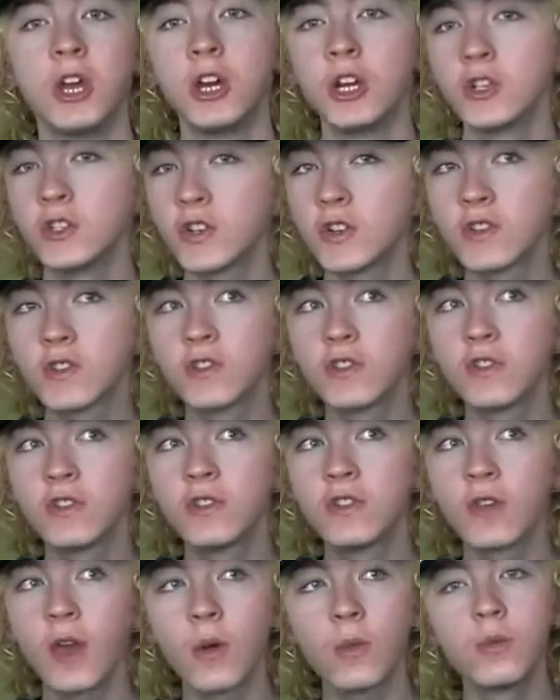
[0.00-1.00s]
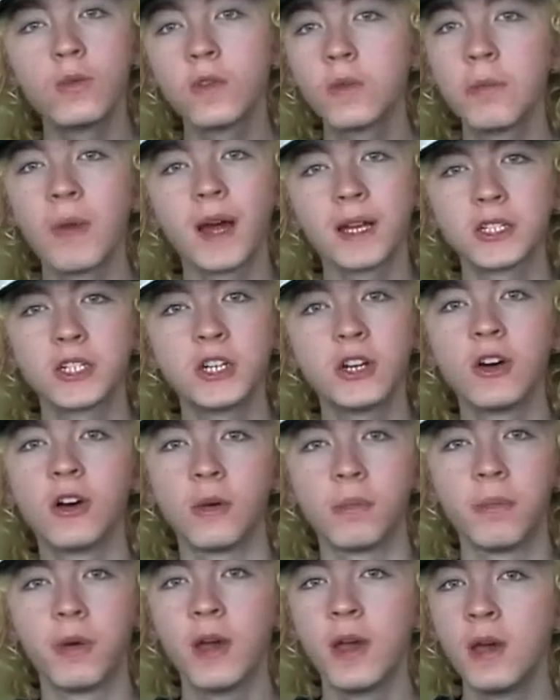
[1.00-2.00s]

just don't match up,